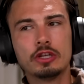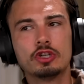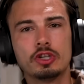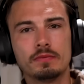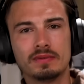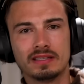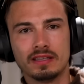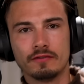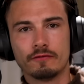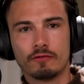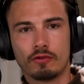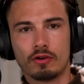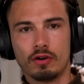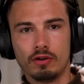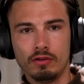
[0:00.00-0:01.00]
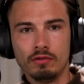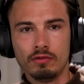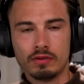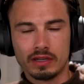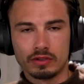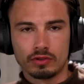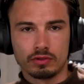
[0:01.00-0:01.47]
GPT-4o,
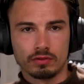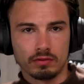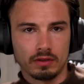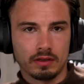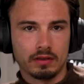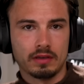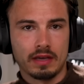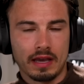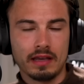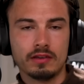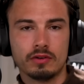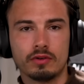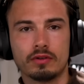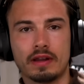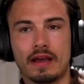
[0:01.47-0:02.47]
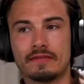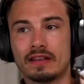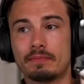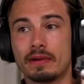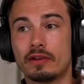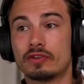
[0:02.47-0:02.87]
which yeah, you could have that by